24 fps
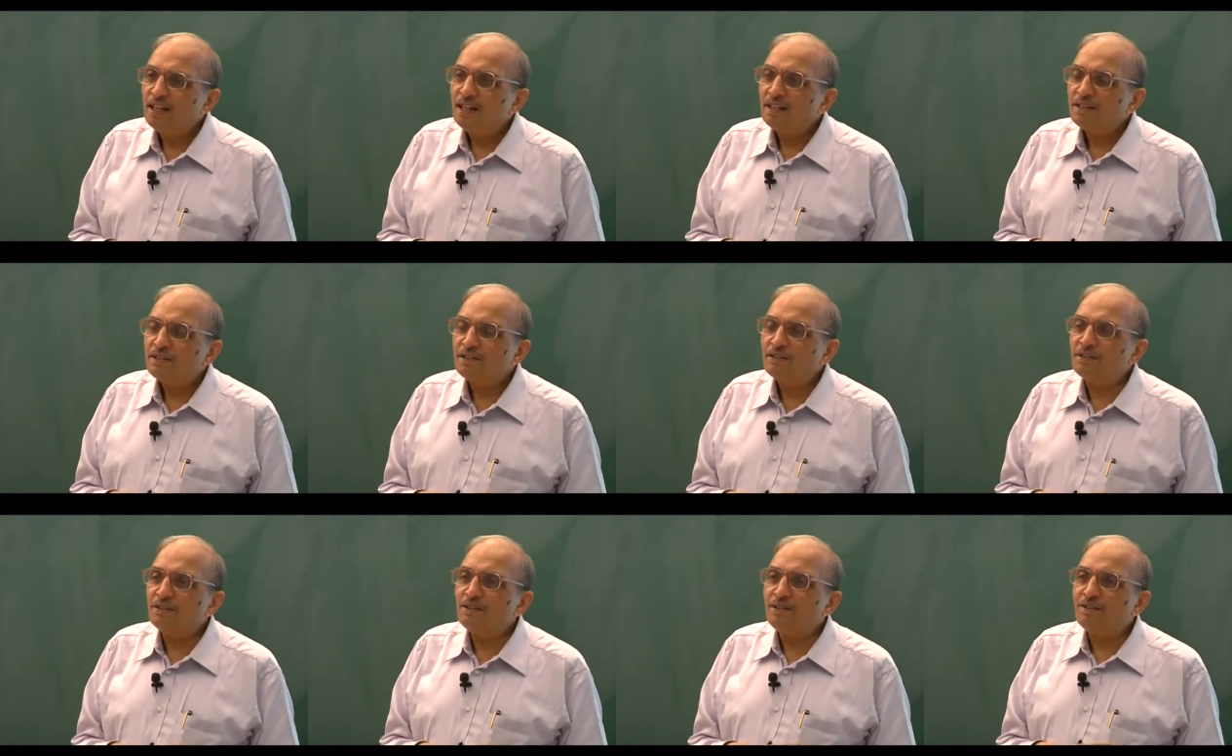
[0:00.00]

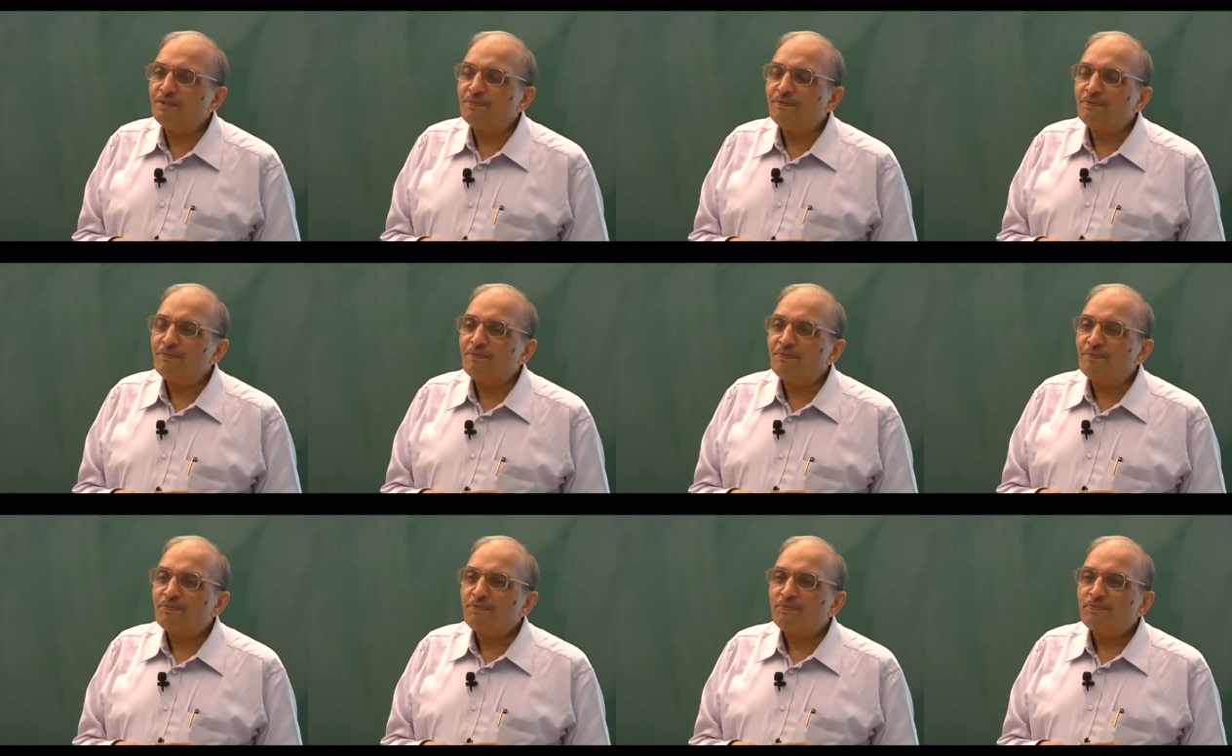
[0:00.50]
So,
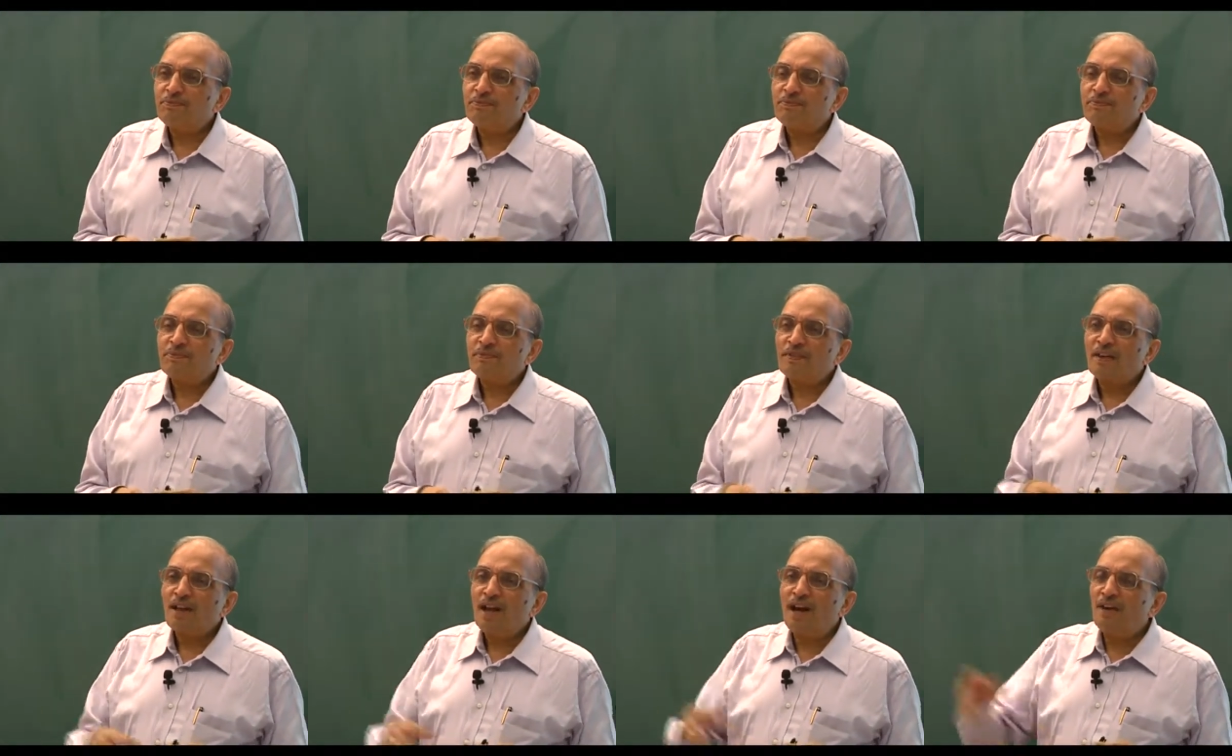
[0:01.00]

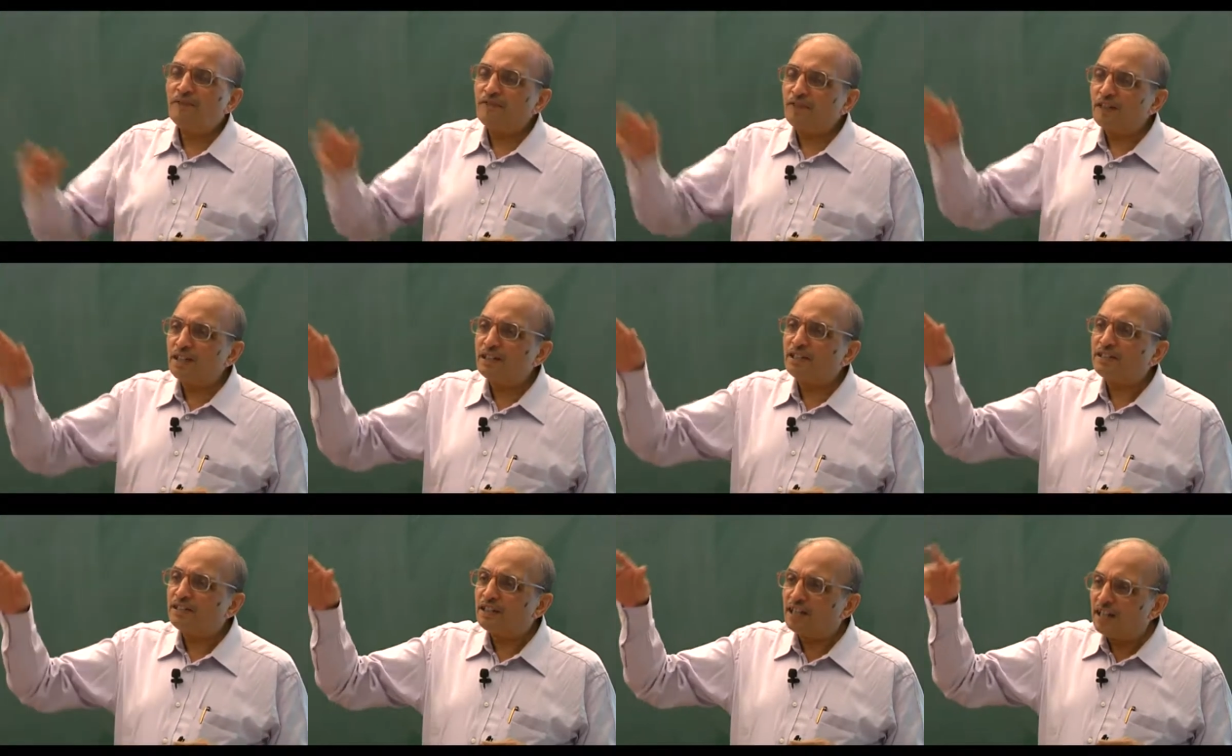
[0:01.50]

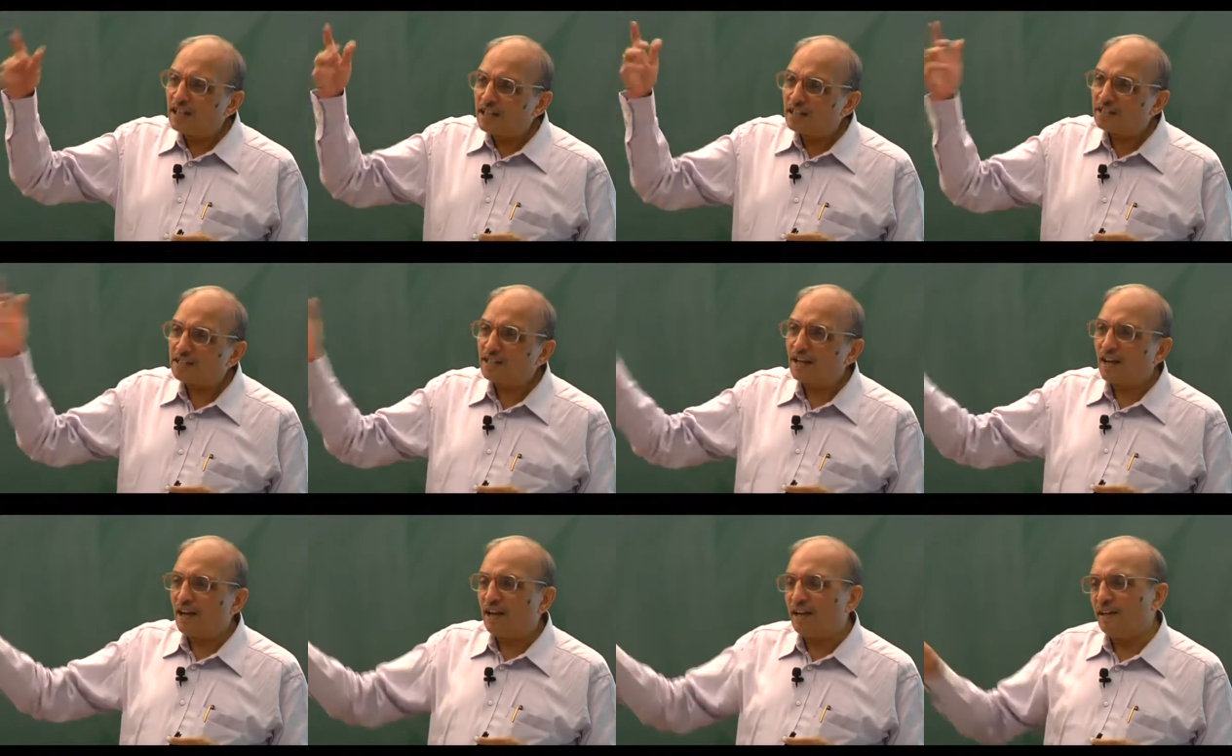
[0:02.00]
after three
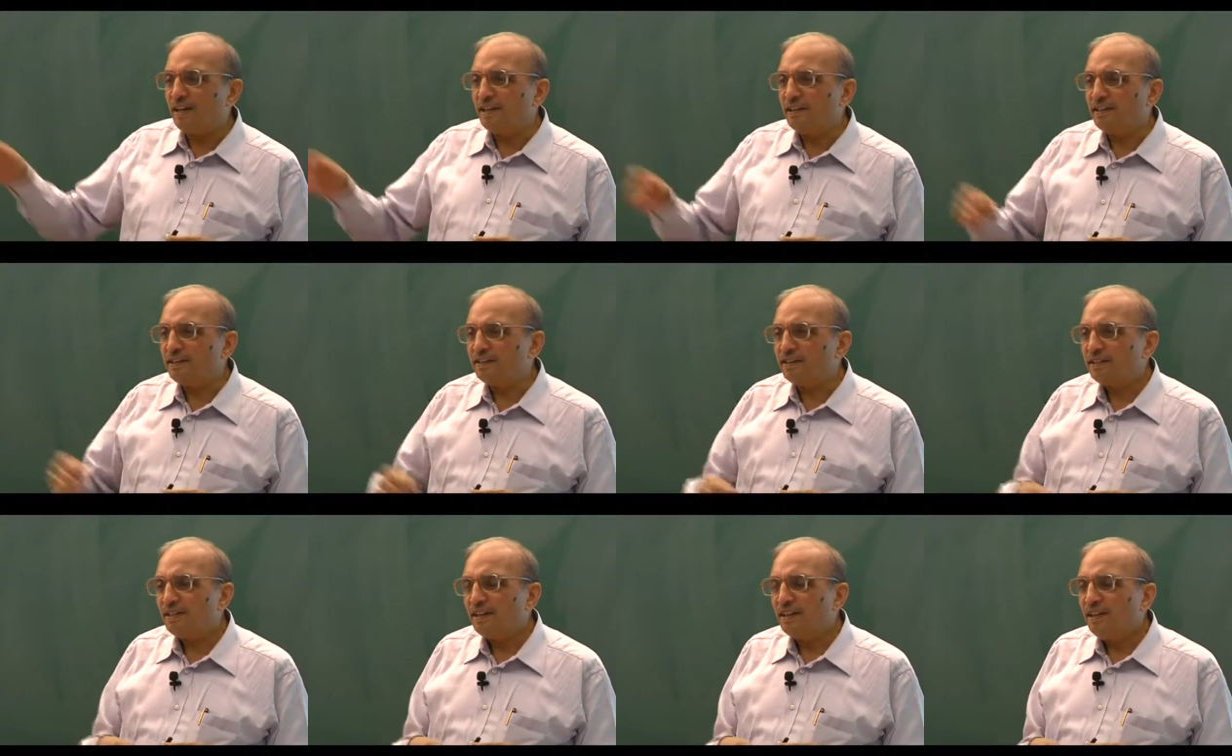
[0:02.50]

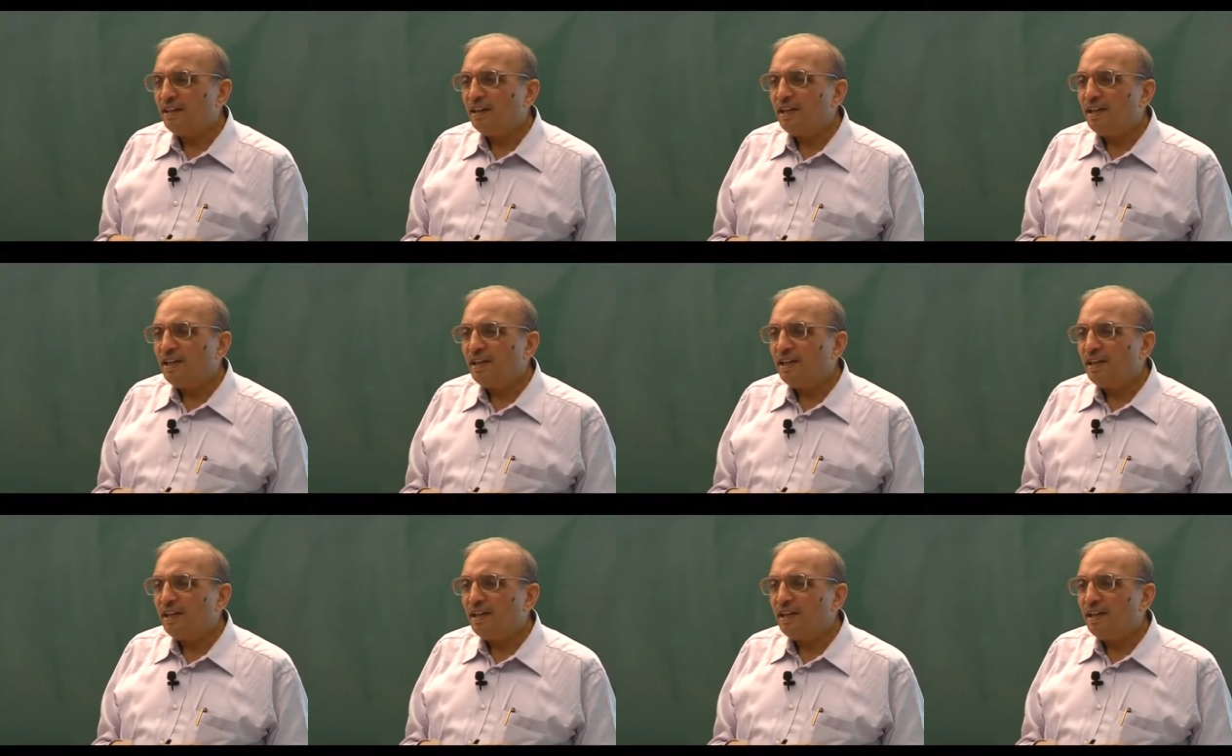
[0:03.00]
slides,